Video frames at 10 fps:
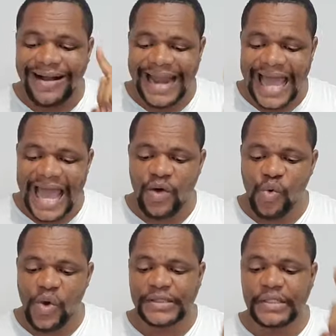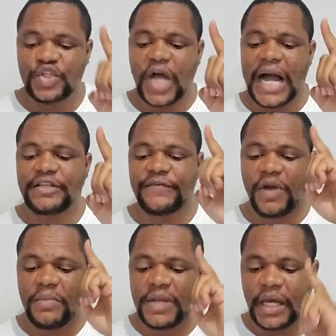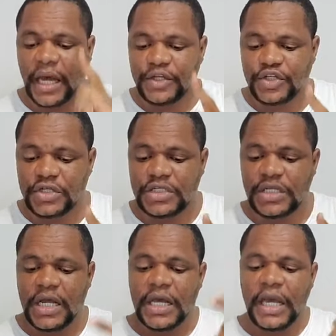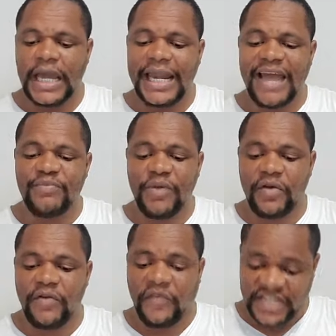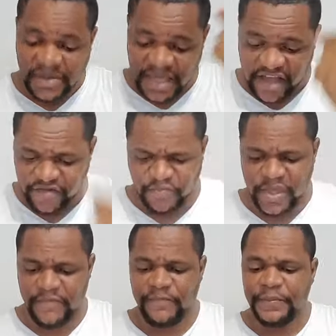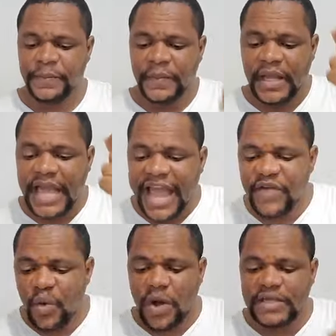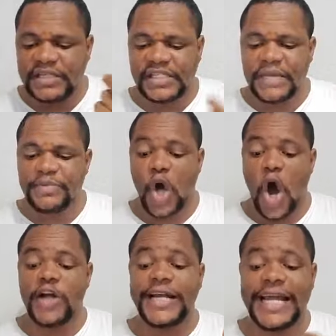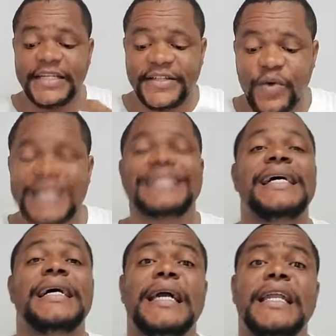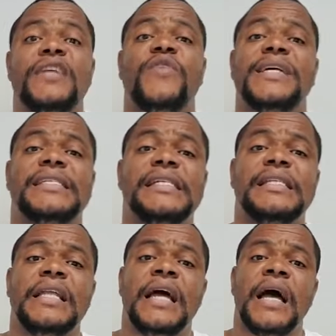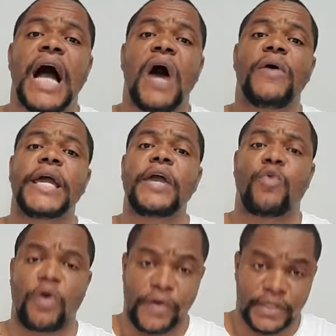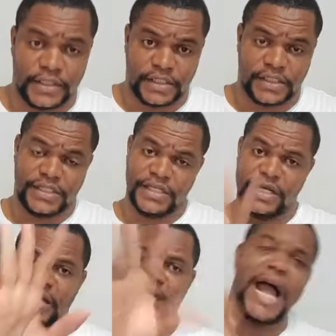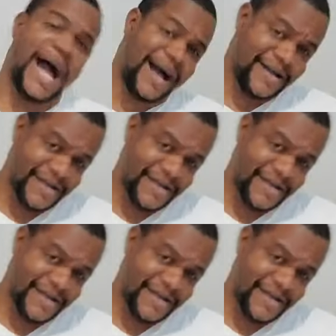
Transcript: clear who is in charge of communications in Liberia for WFP. Everyone seems uninterested in addressing our inquiries. Now,